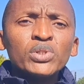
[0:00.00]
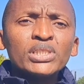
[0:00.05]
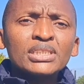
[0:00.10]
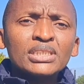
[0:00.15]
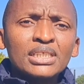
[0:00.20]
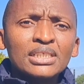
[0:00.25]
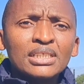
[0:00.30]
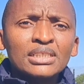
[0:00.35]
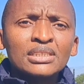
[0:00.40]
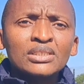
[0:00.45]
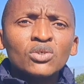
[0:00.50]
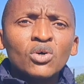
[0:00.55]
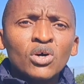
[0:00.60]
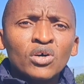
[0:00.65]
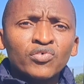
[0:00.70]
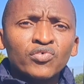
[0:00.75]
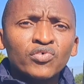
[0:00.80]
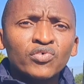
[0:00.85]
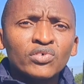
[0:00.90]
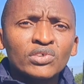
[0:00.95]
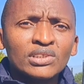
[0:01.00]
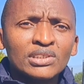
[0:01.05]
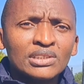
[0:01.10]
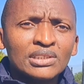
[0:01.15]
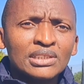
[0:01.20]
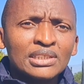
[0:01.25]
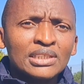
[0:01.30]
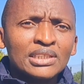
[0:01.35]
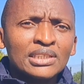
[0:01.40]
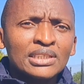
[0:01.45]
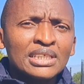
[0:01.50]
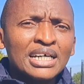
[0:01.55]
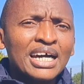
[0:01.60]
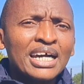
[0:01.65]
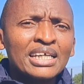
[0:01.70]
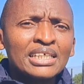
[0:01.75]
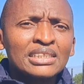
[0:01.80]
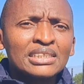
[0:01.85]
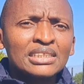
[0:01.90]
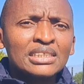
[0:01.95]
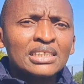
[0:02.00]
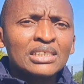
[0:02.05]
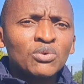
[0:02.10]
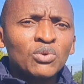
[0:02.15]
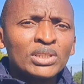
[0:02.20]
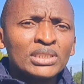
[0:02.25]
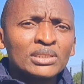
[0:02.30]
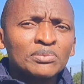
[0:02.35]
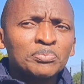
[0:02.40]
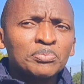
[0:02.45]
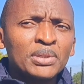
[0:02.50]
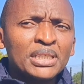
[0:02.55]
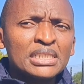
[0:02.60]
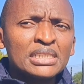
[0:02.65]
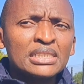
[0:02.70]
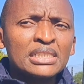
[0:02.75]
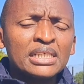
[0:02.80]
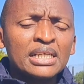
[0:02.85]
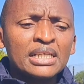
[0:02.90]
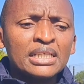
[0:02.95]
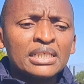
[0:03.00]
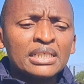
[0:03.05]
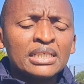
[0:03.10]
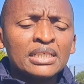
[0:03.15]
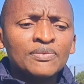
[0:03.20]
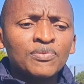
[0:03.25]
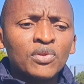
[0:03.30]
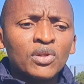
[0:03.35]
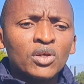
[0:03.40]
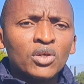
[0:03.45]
we started it off, the idea was basically,